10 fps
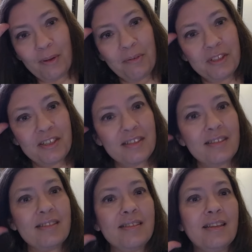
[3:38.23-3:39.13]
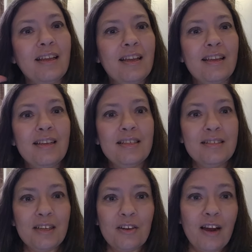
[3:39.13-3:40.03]
We would just
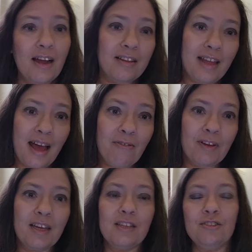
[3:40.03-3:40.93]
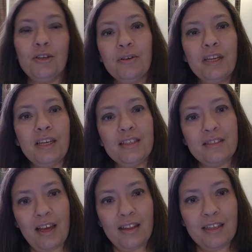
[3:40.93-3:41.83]
sit around laughing and joking
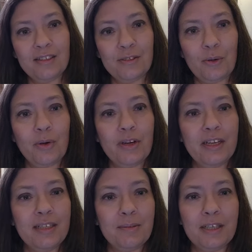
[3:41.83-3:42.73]
and telling stories.